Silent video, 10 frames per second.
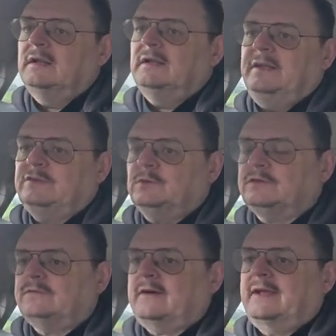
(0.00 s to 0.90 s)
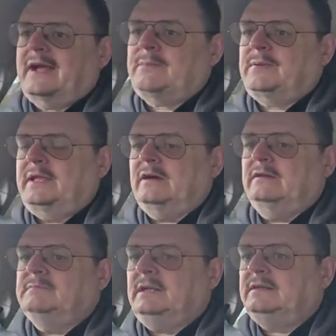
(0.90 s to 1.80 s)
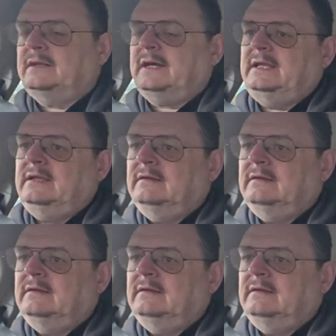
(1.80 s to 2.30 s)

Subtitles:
Liz wasn't very happy on Monday.